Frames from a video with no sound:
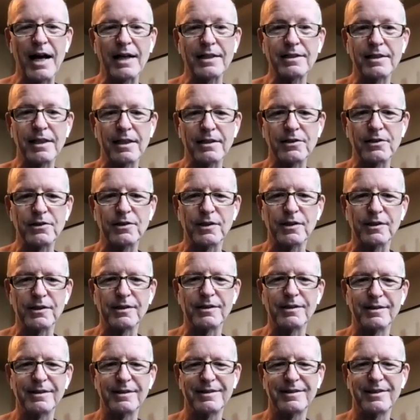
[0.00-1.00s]
access
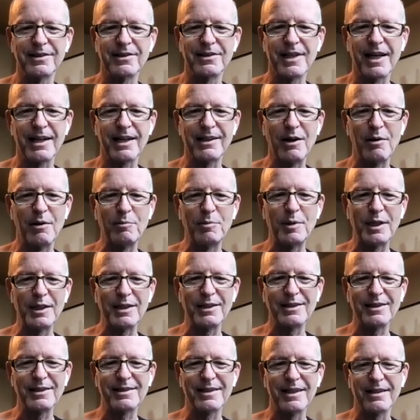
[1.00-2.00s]
to tech
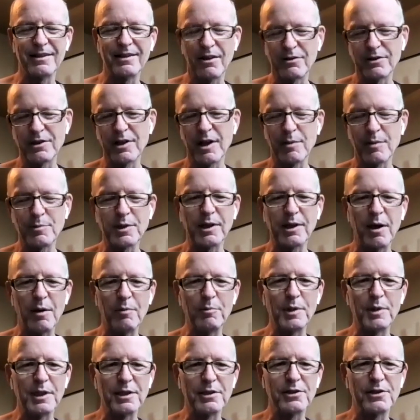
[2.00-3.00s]
companies and other types
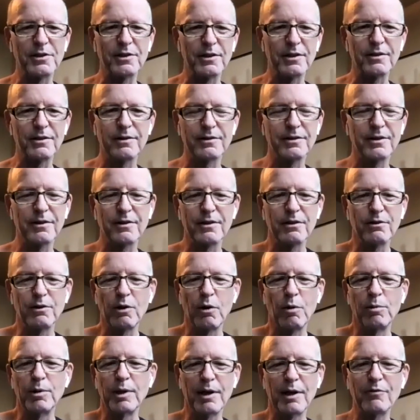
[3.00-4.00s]
of companies to
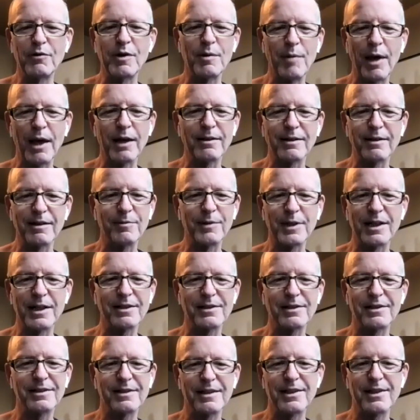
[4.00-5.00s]
the global everyman. I
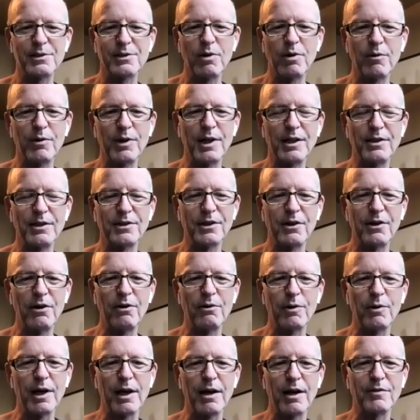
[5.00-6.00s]
mean, that's where we need to
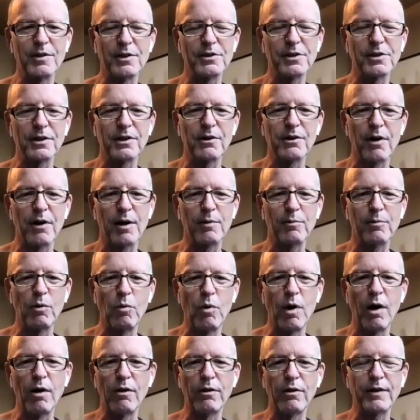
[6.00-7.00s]
go. We have this
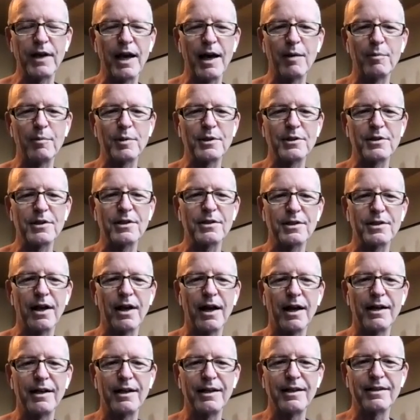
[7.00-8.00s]
incredible wealth gap in
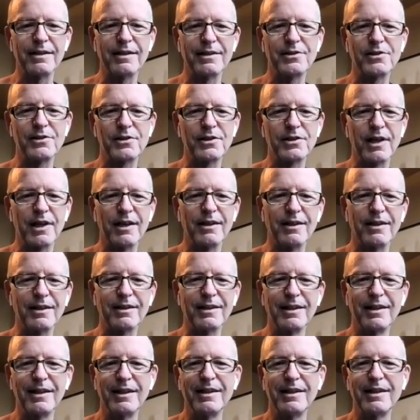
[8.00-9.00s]
society, and as you say,
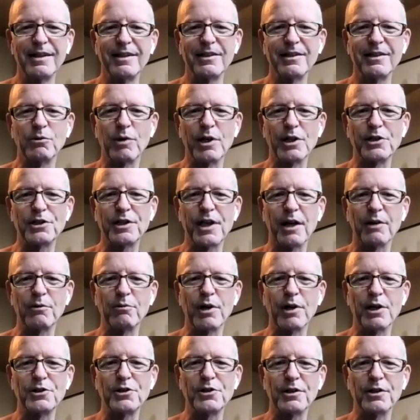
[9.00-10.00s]
the rich
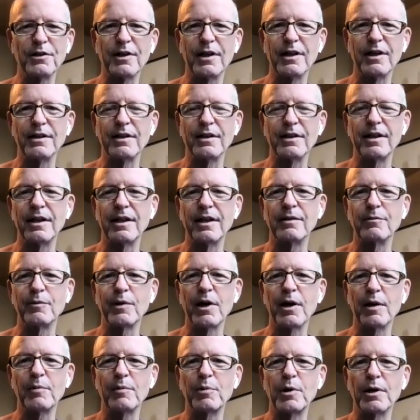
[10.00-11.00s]
get richer, and
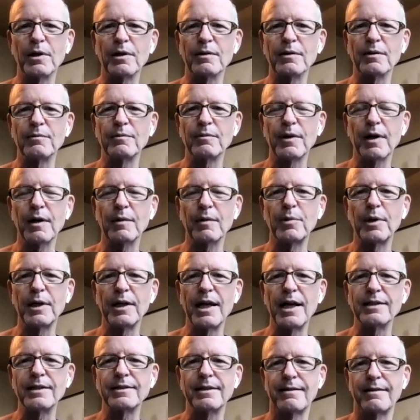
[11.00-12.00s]
we've got to put
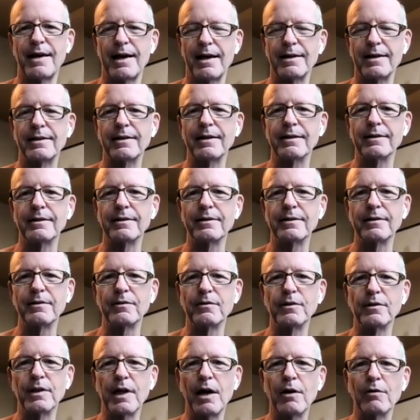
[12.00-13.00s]
an end to that
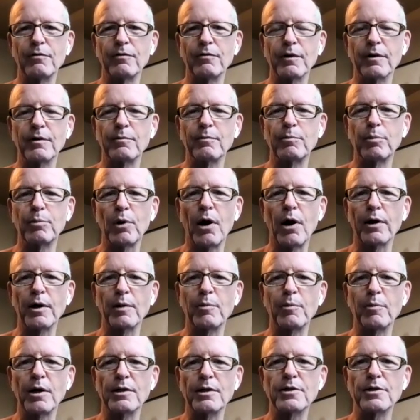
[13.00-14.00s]
and allow for
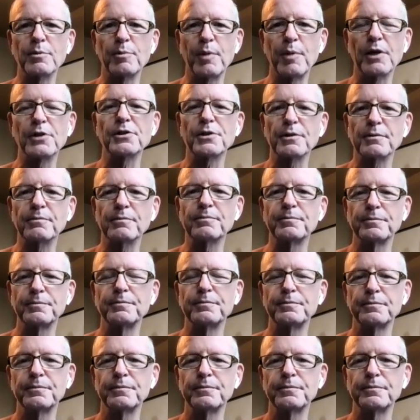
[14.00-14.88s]
broader participation.